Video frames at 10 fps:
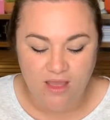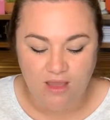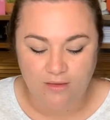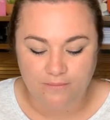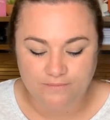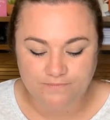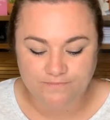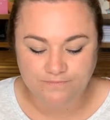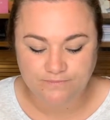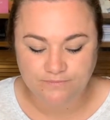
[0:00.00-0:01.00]
um,
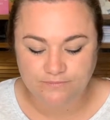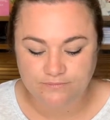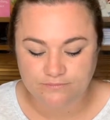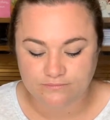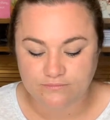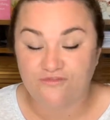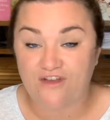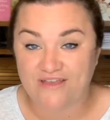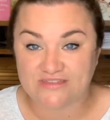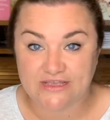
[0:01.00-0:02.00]

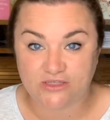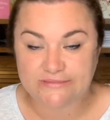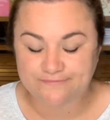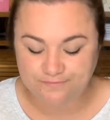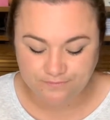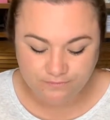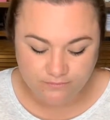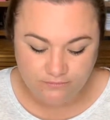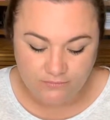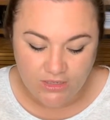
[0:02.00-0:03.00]
five sales.
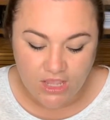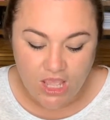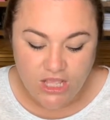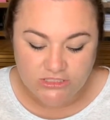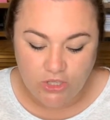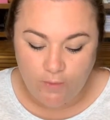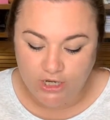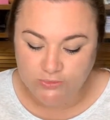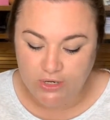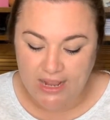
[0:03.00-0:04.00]
So
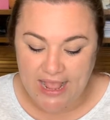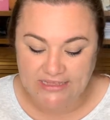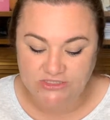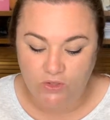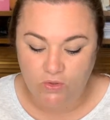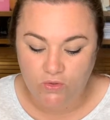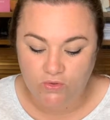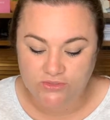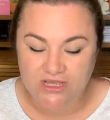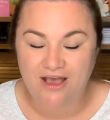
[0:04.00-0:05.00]
Poshmark, I
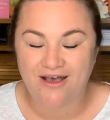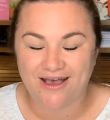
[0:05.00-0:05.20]
sold